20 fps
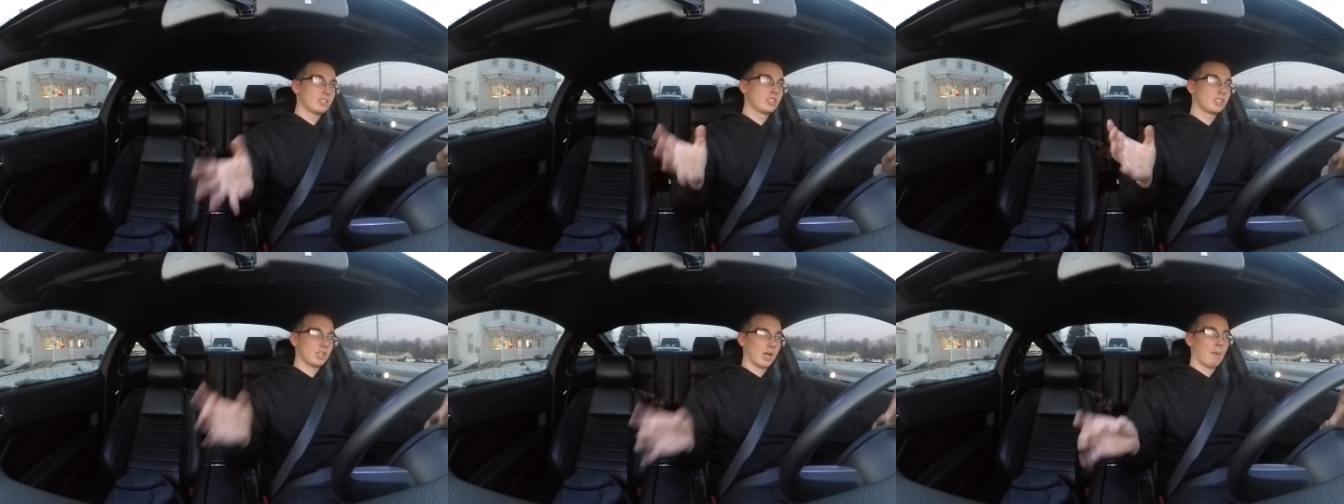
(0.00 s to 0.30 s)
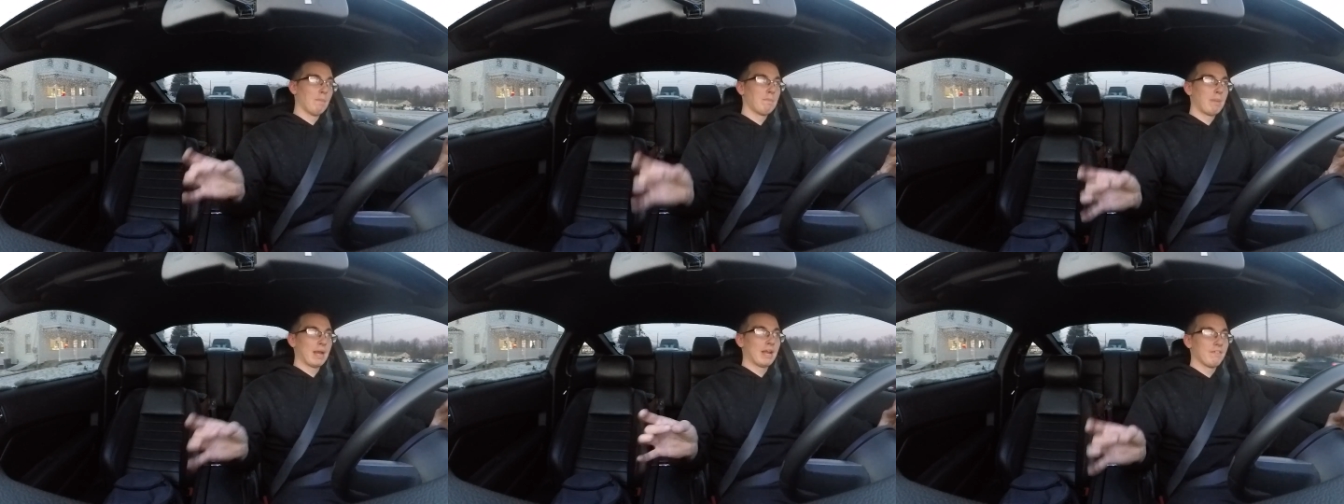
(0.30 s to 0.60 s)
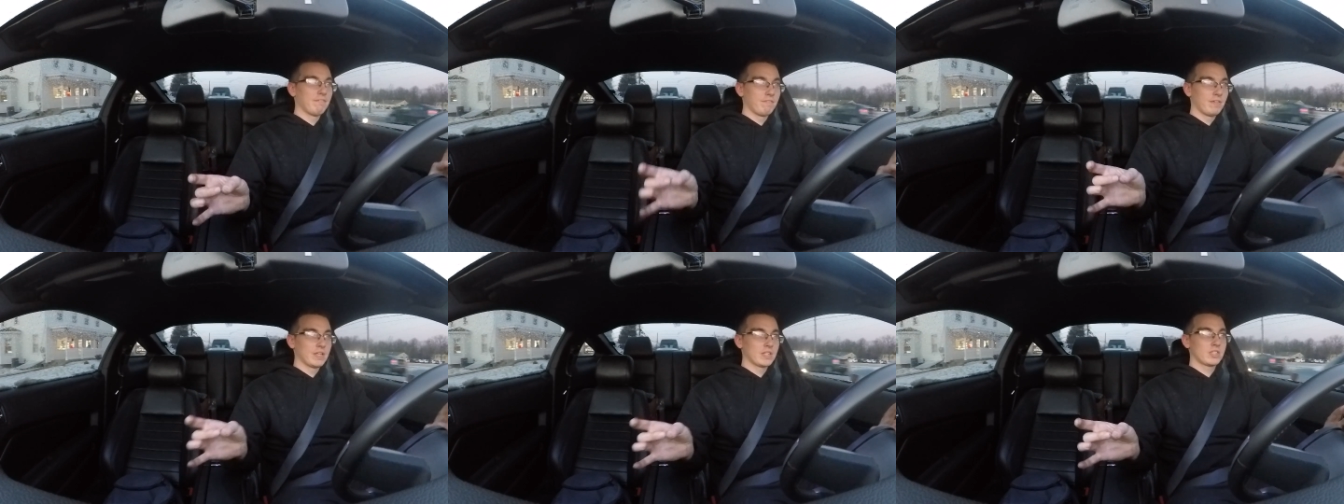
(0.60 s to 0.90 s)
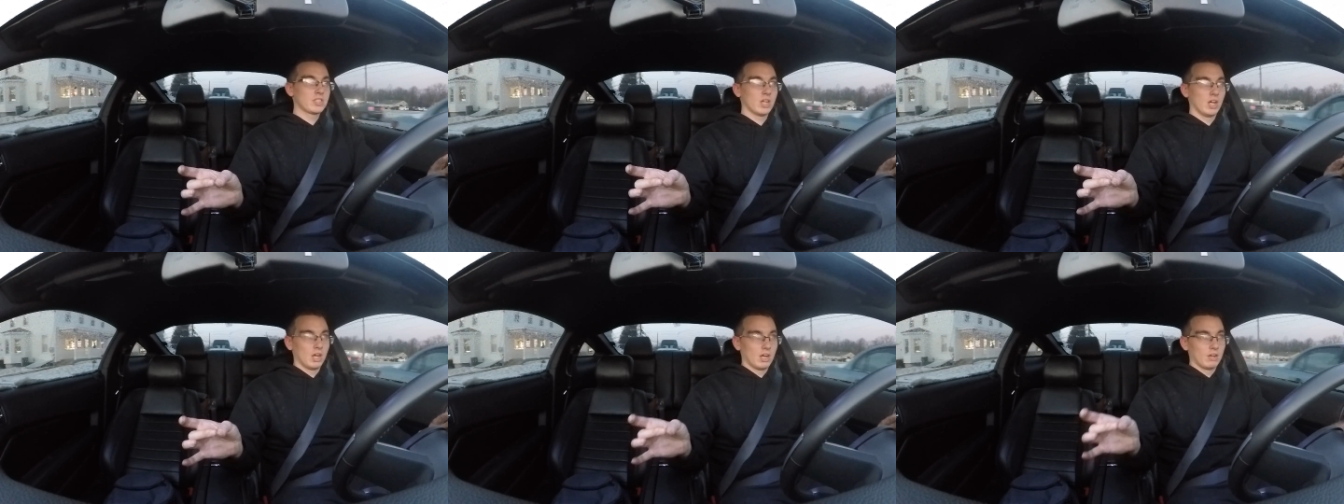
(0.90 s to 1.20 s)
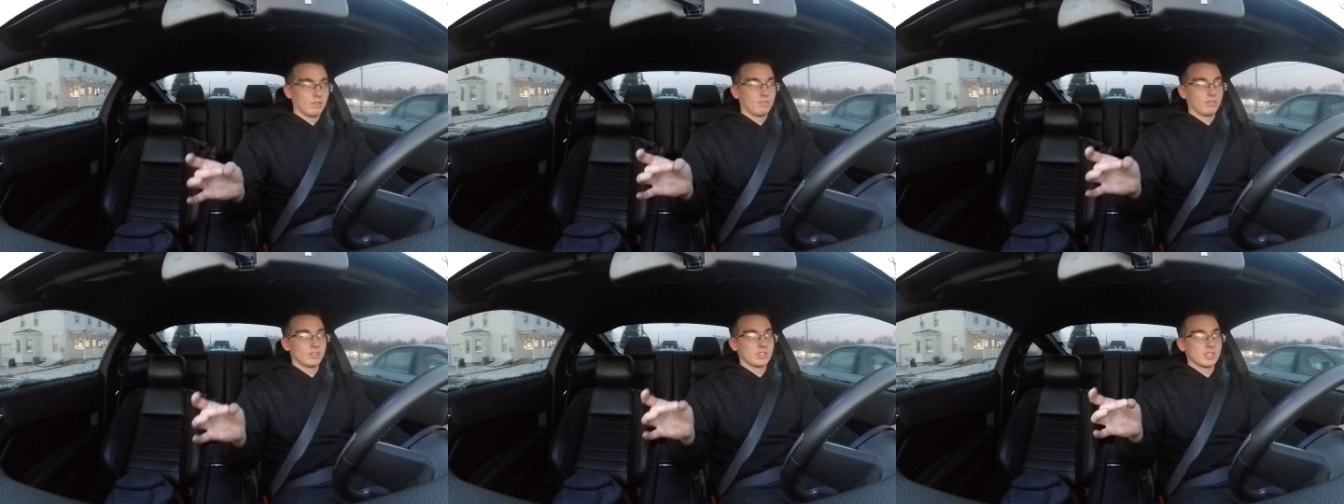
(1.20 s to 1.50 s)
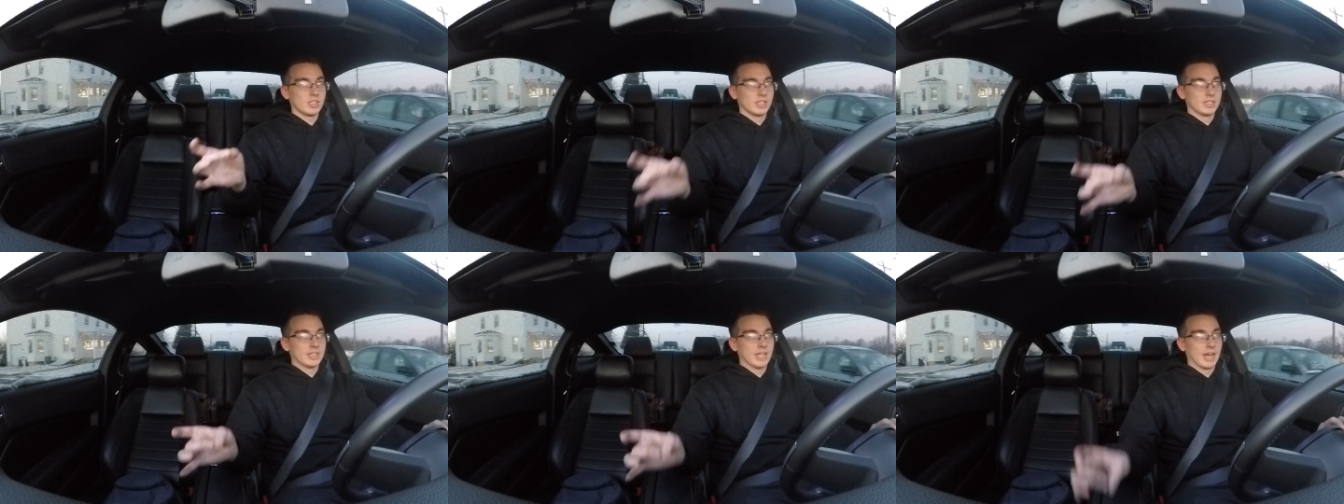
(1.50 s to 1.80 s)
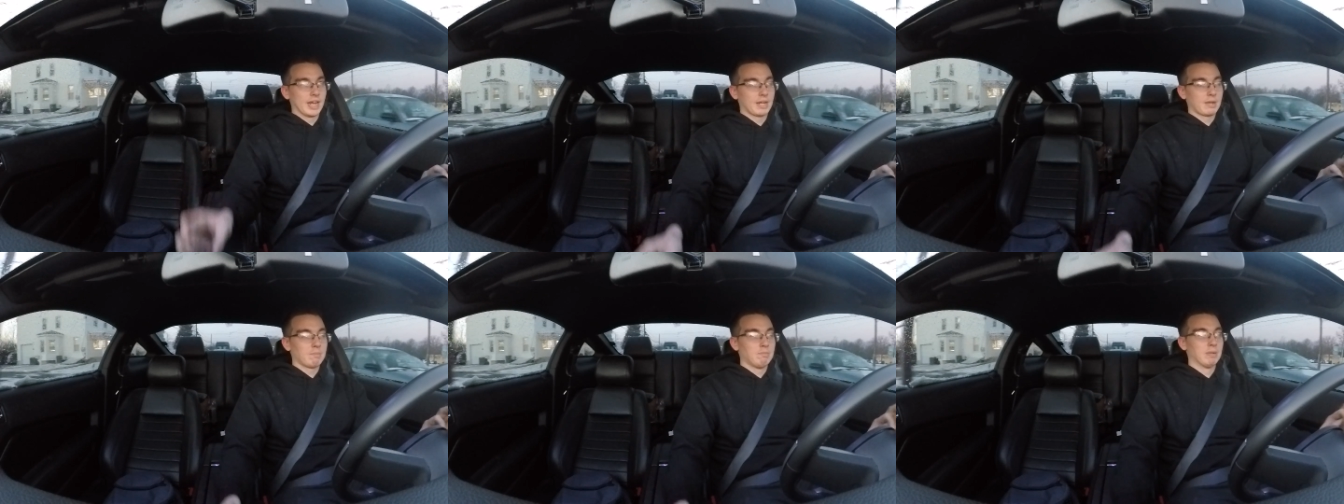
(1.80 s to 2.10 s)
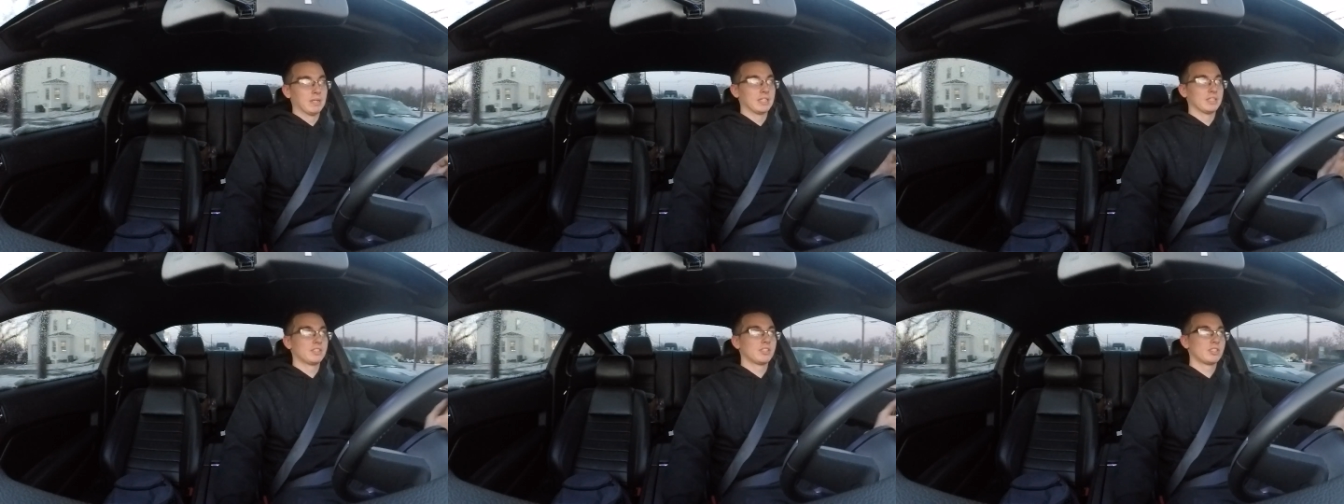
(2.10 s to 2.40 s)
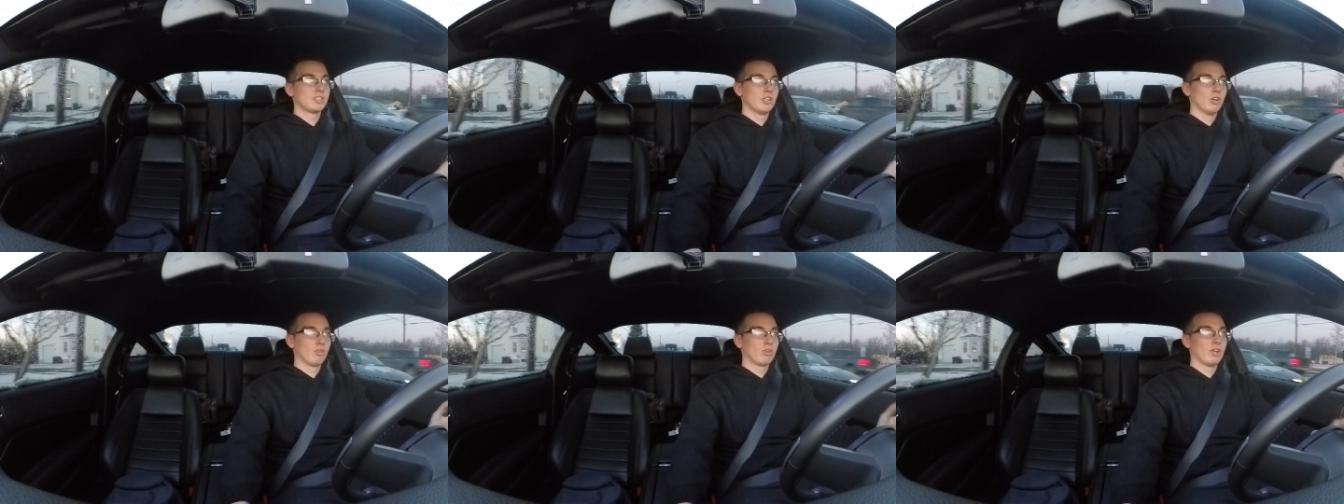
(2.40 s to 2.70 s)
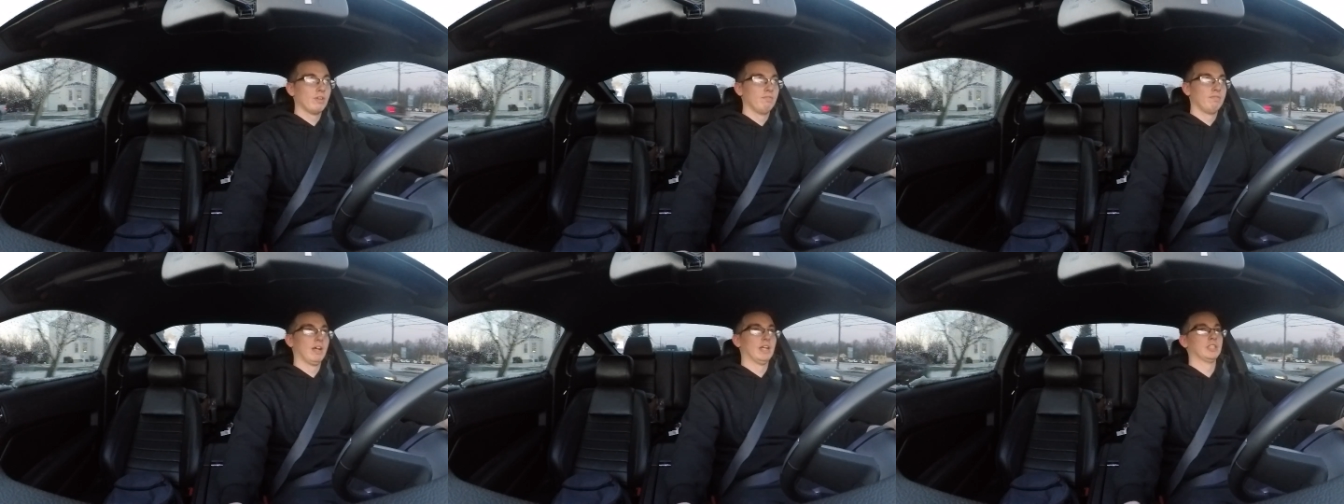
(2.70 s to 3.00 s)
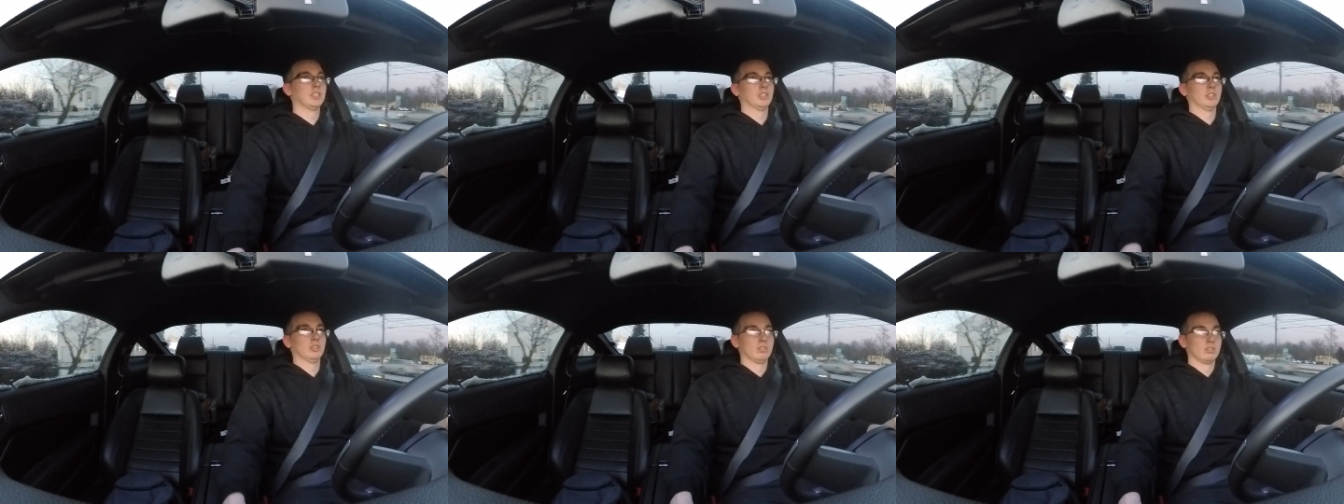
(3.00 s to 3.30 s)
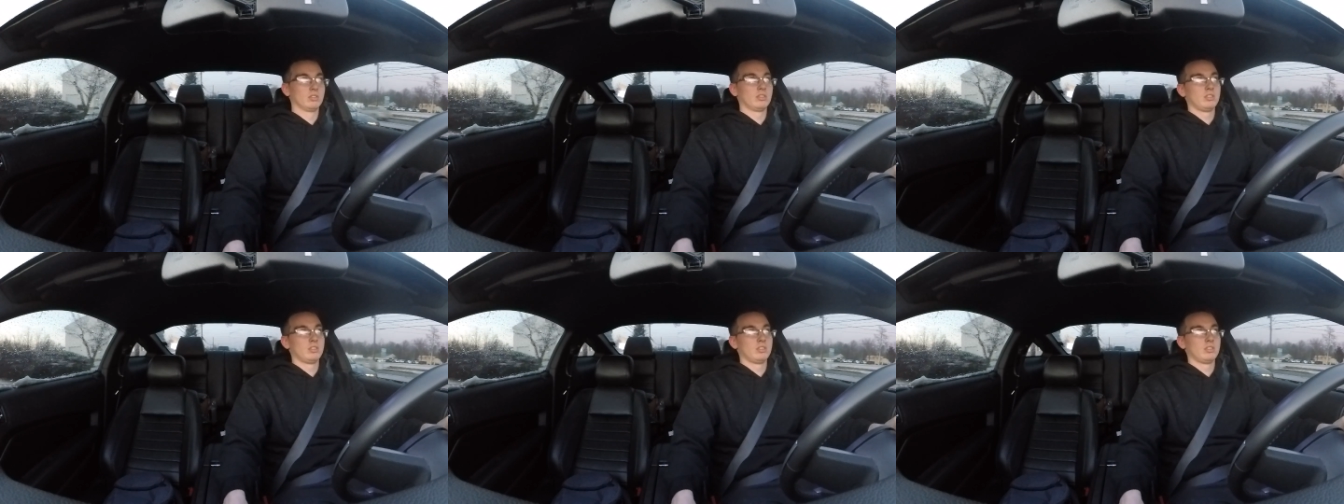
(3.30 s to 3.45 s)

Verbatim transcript: some benefits of synthetic, but it's still conventional.